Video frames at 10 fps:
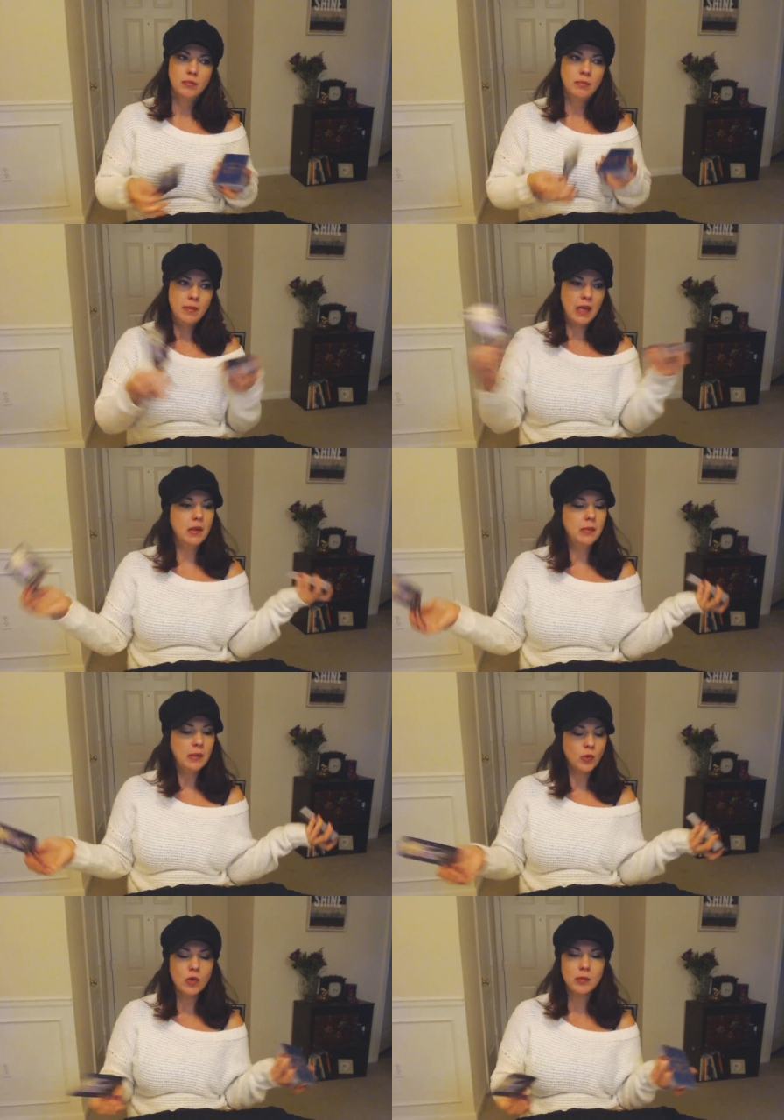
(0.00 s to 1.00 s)
Maybe
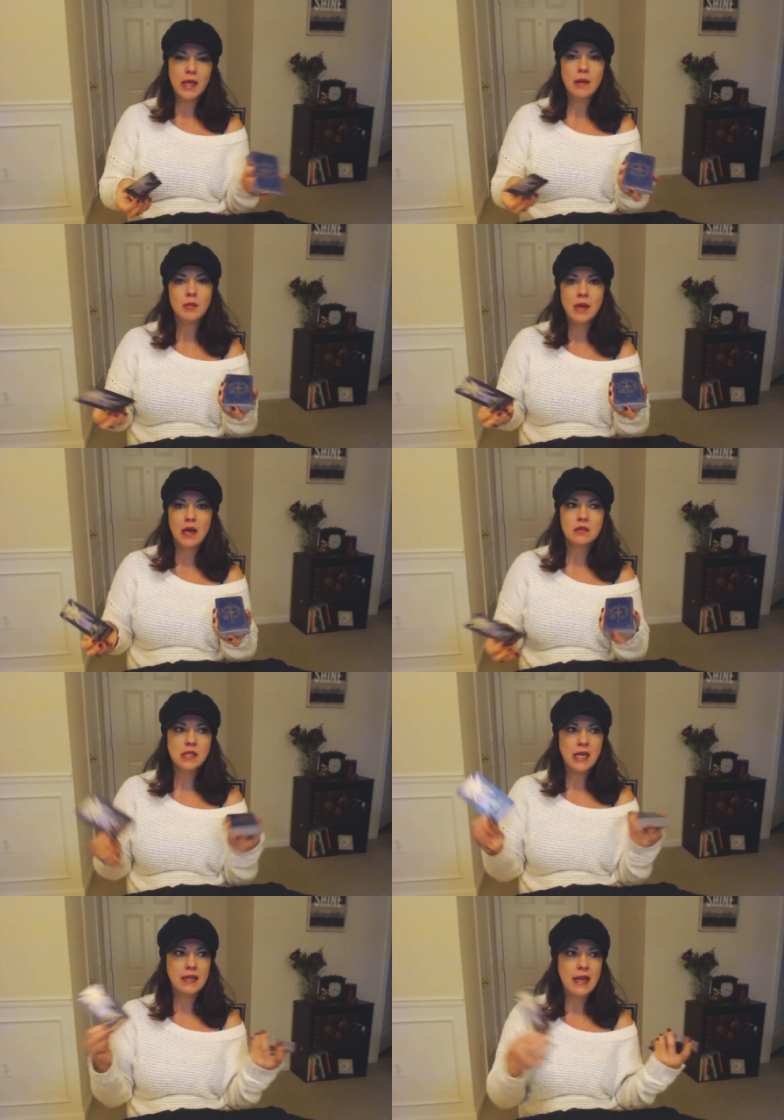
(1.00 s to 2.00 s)
people were
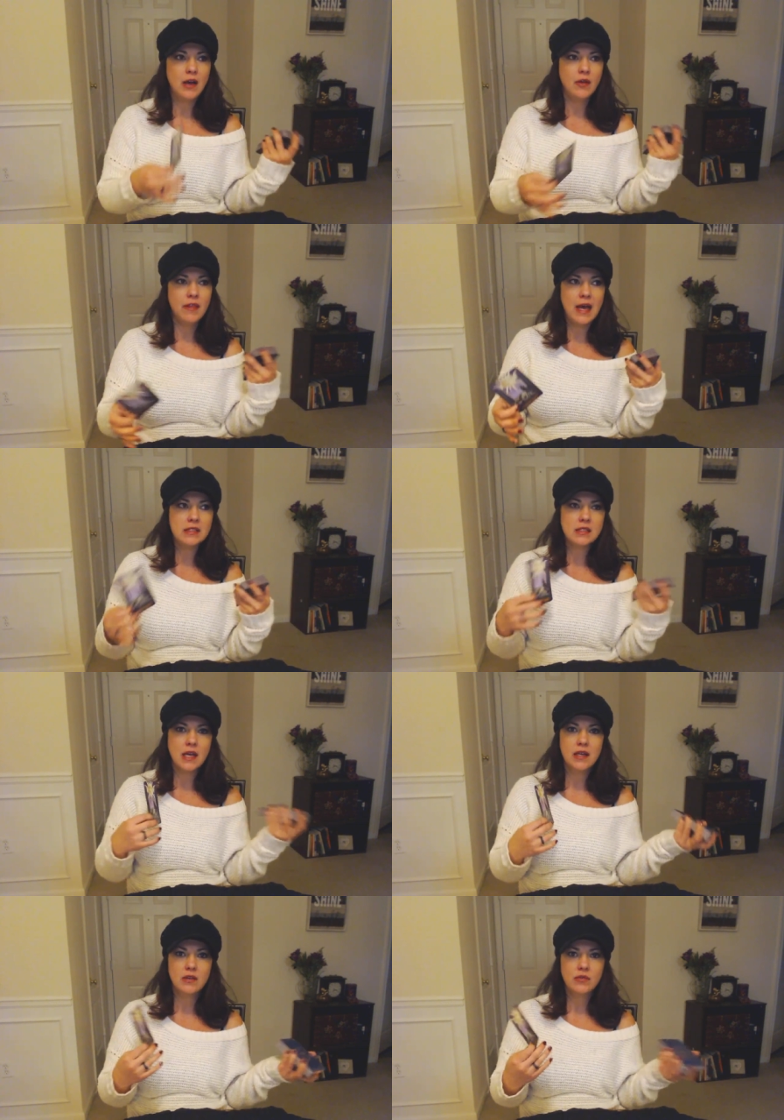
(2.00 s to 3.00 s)
blabbermouths, and now that's
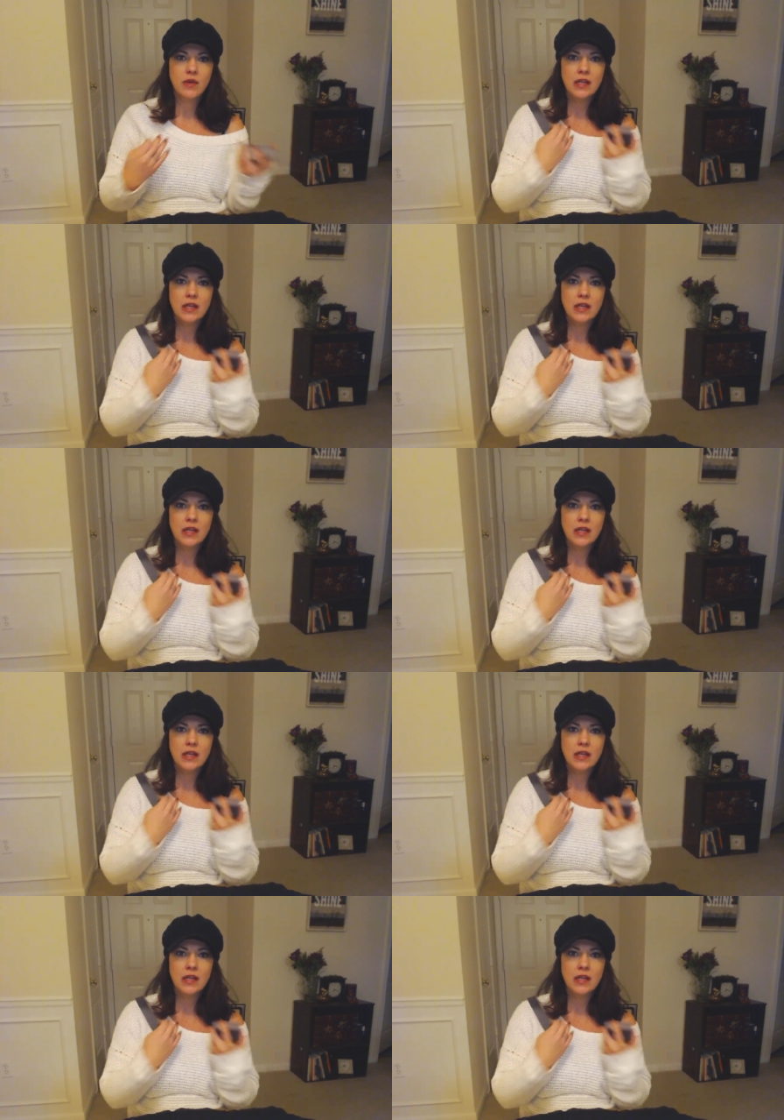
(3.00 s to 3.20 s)
kind of,